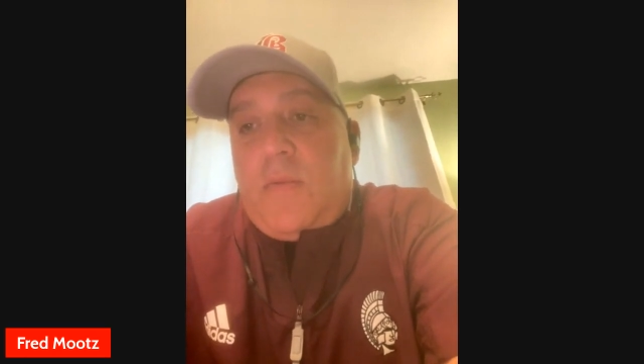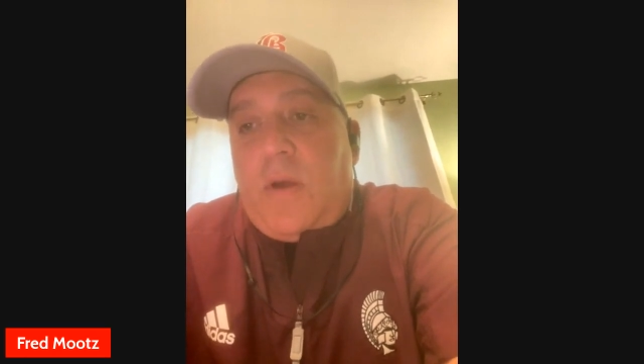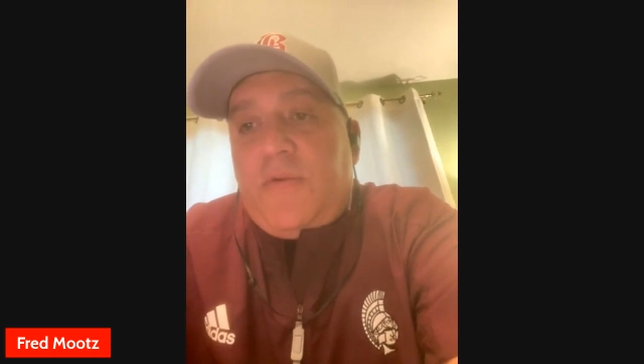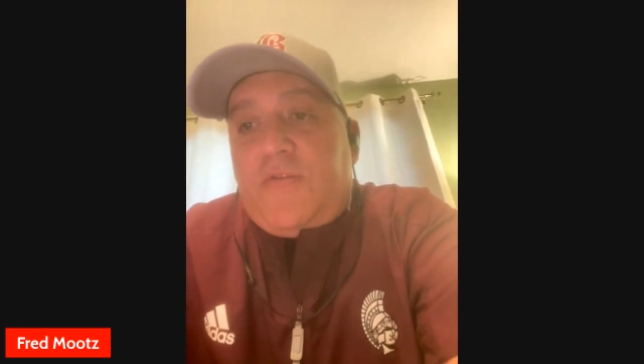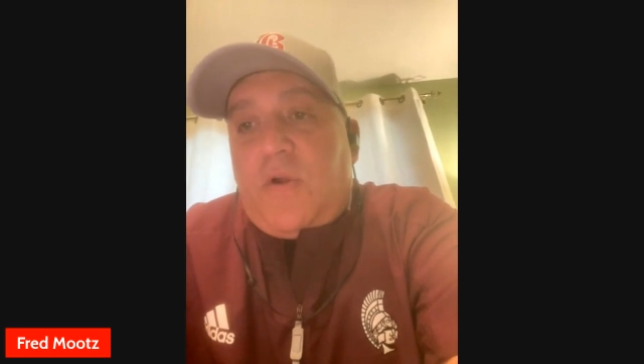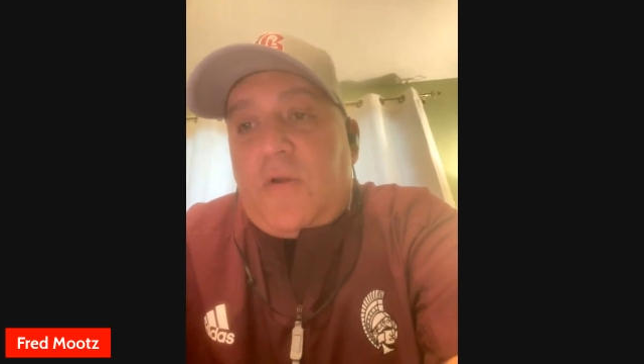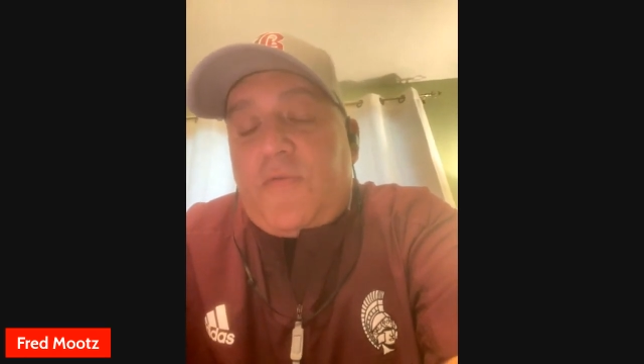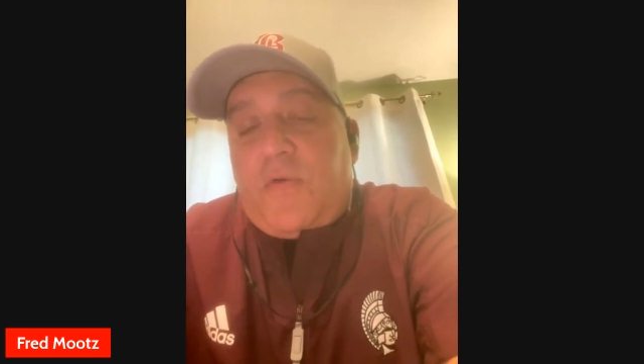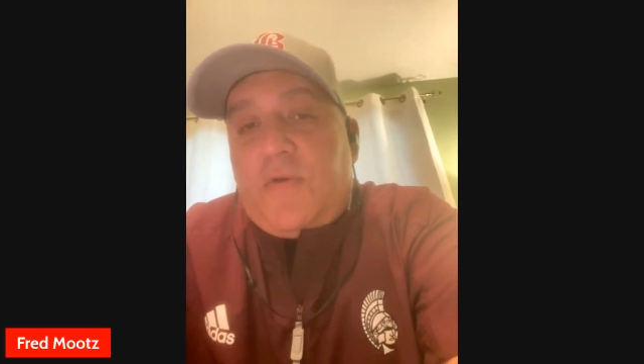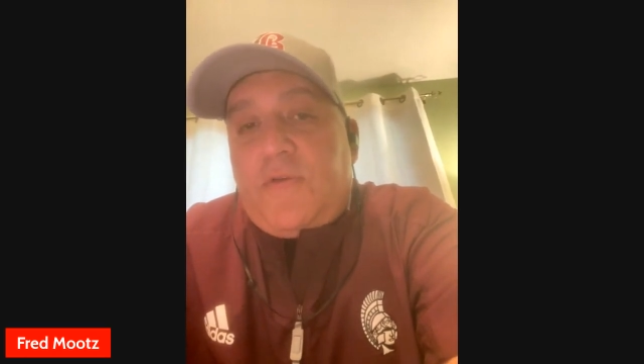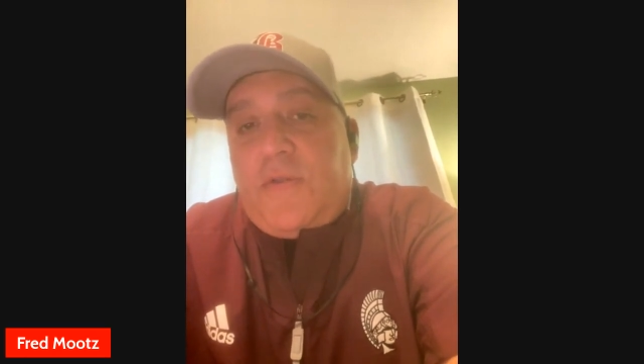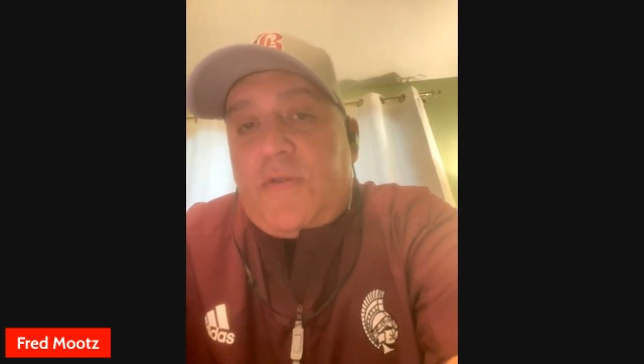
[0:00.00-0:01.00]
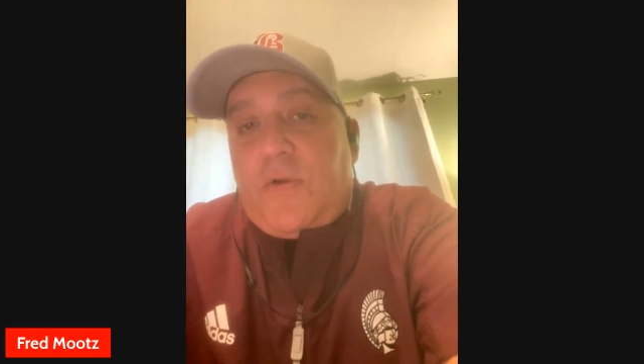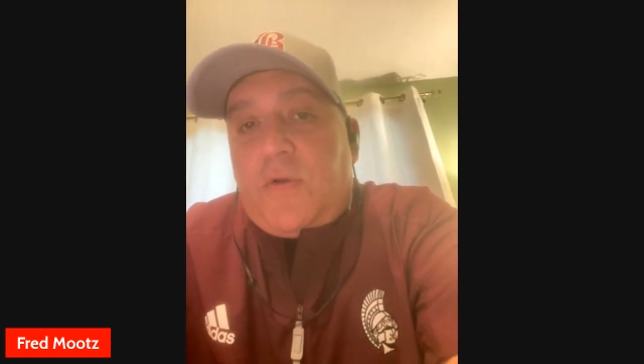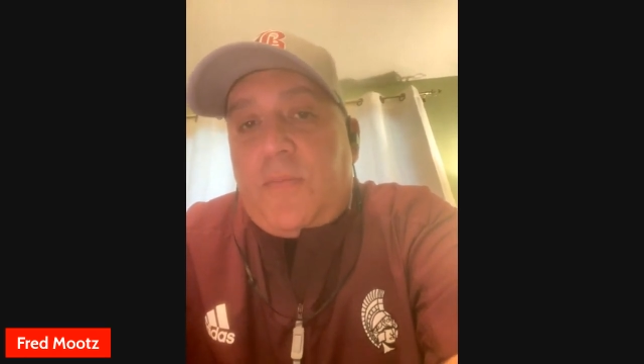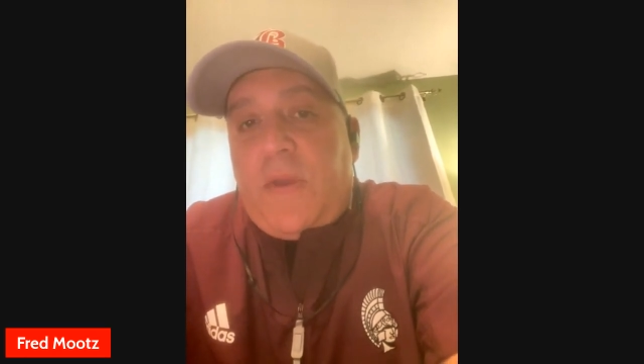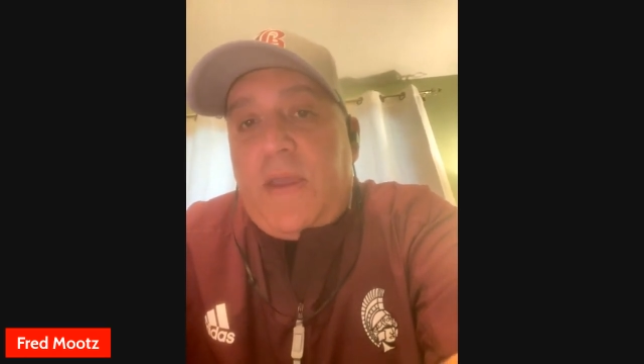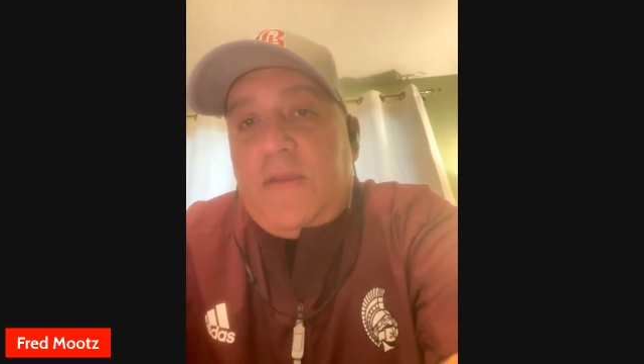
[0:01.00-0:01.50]
probably start for us at
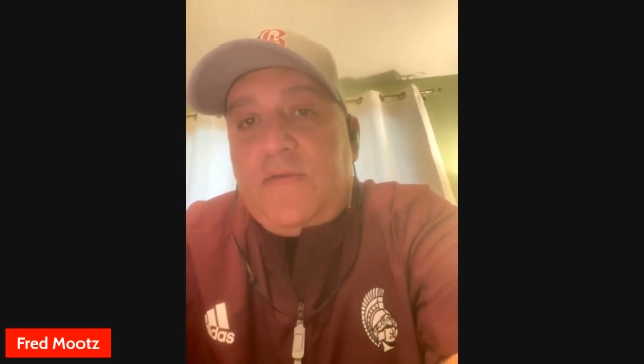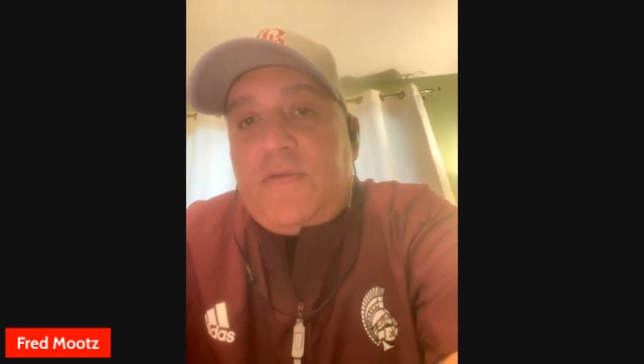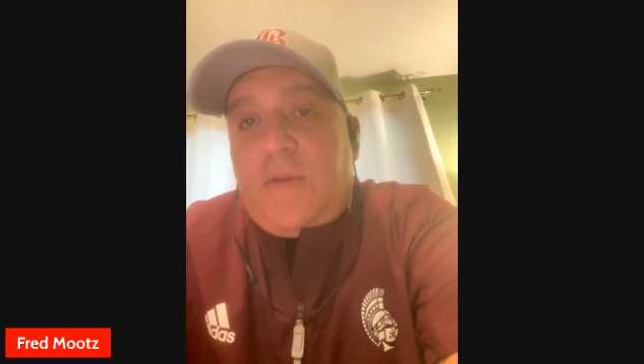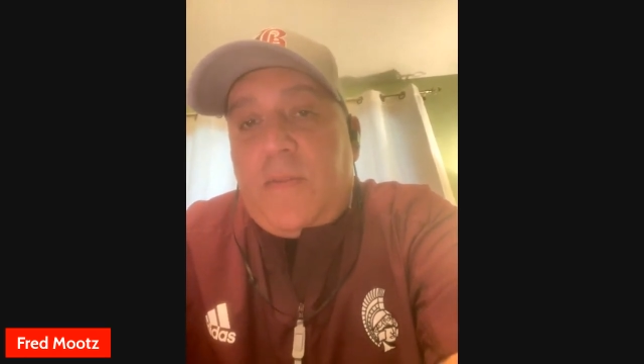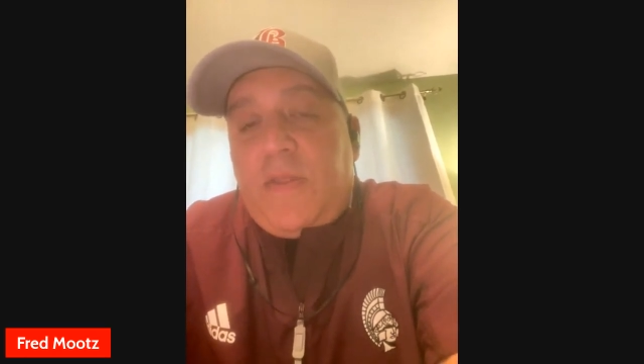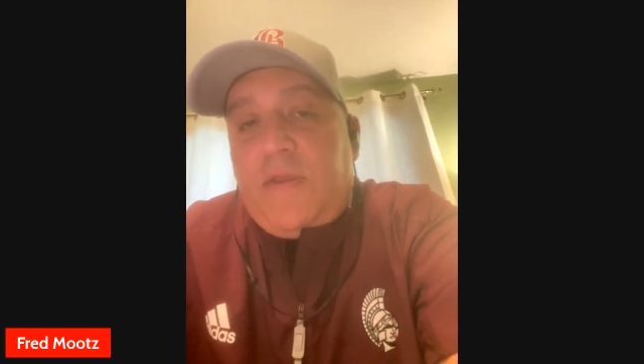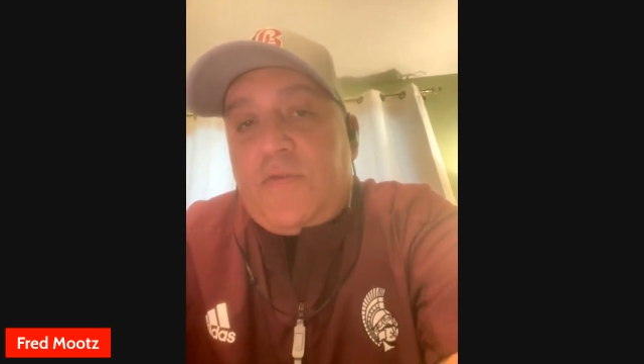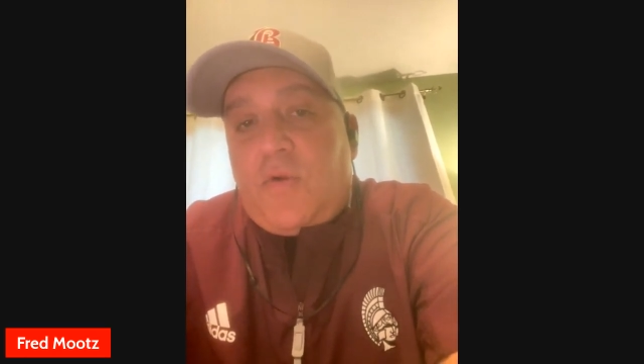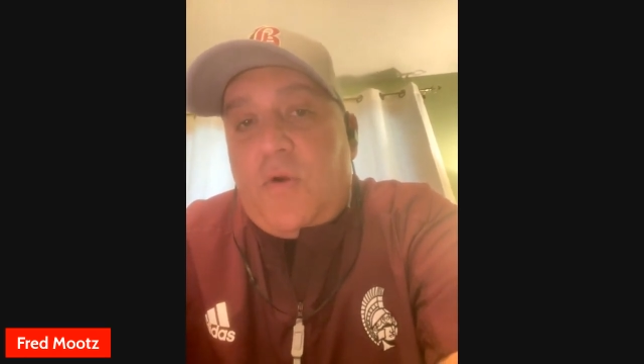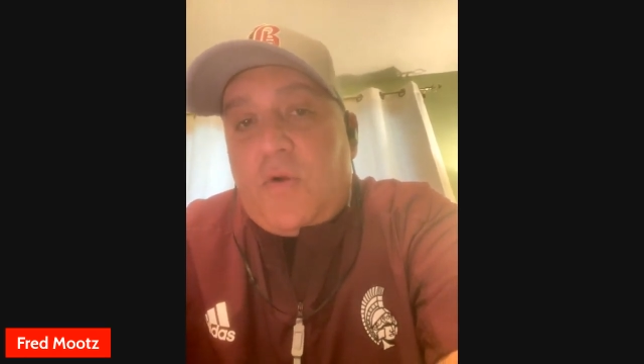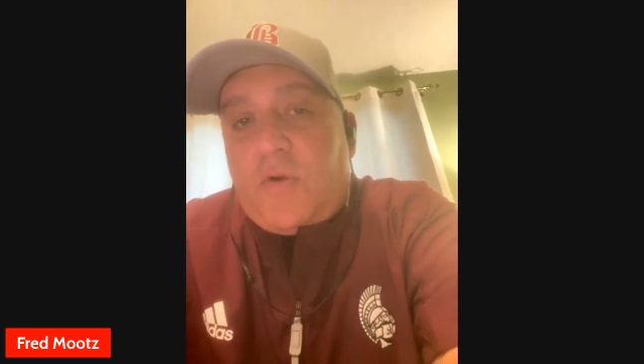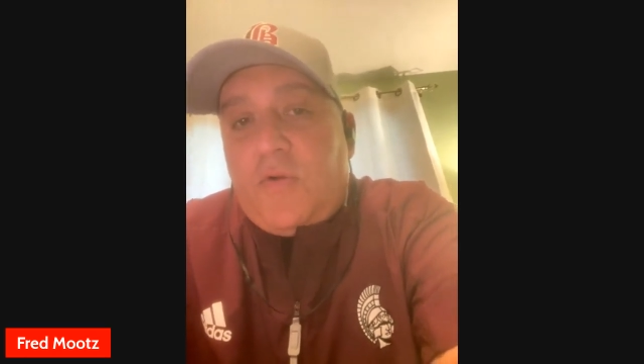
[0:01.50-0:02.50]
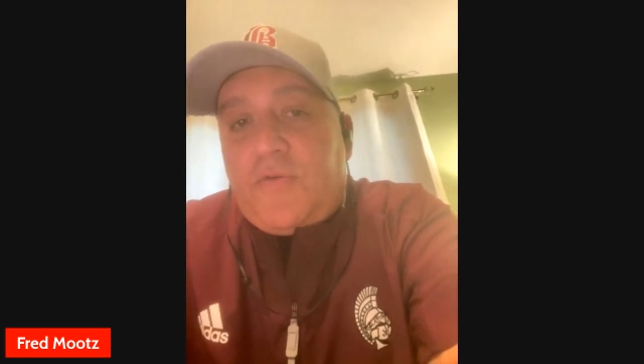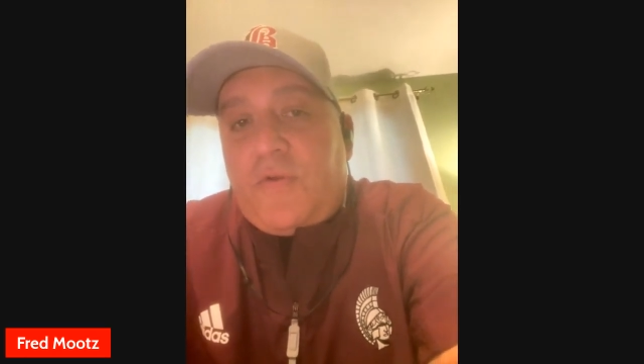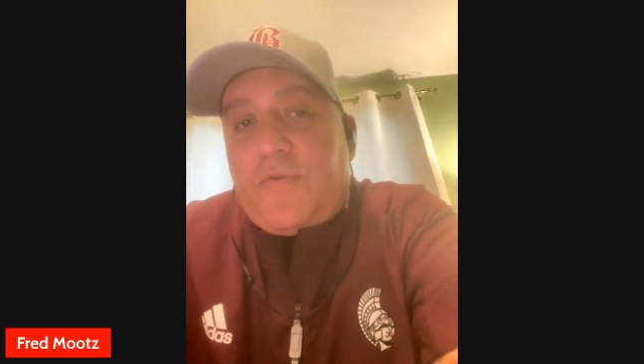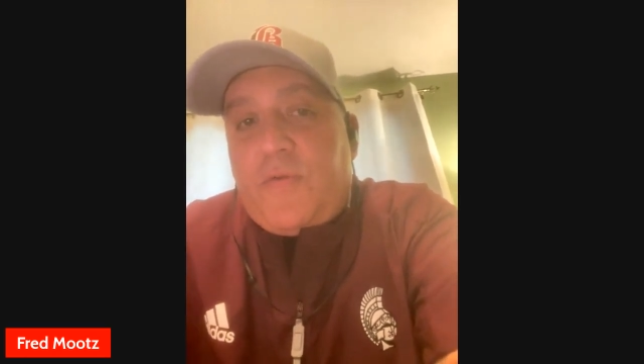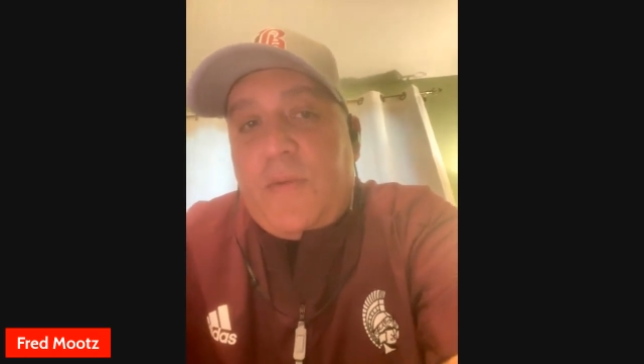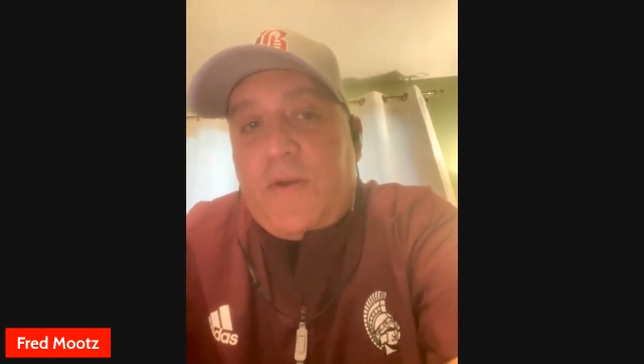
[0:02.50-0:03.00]
third base. I mean, these are all girls
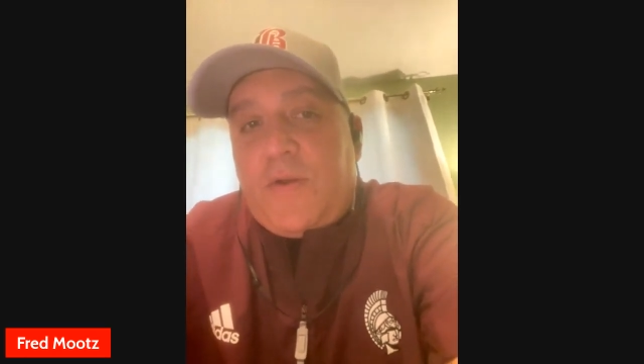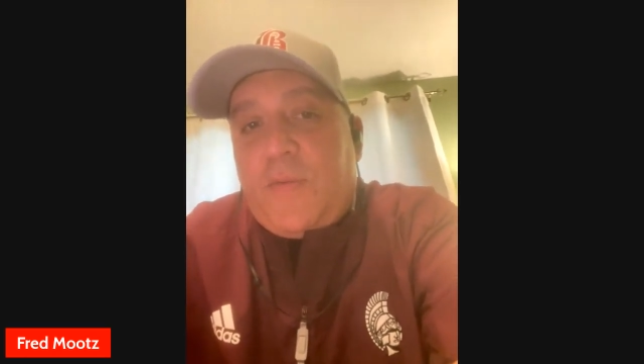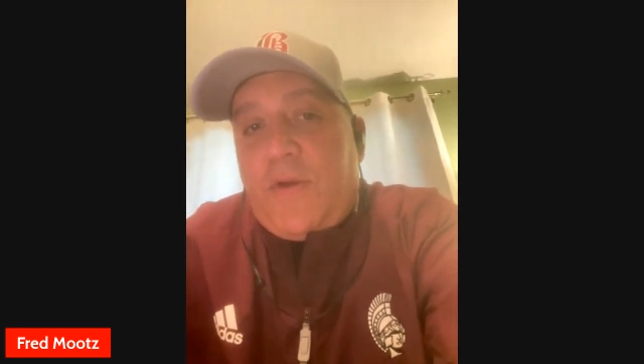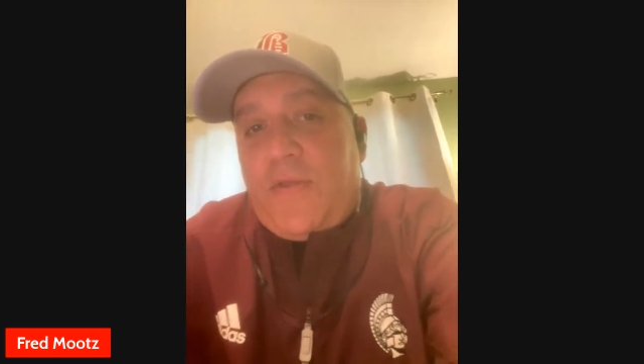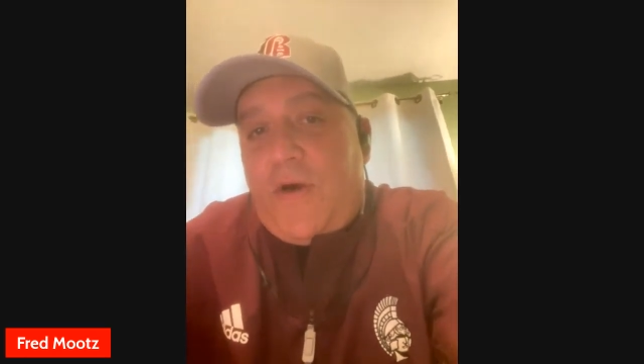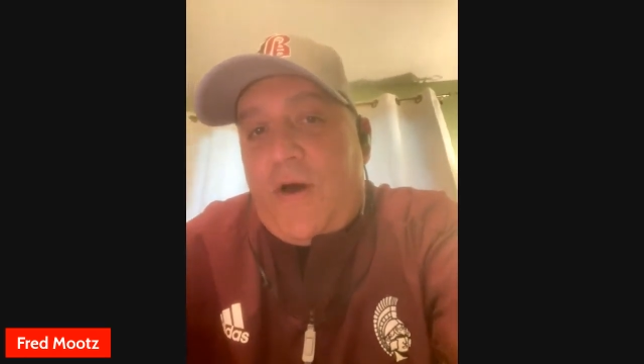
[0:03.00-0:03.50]
you're familiar with,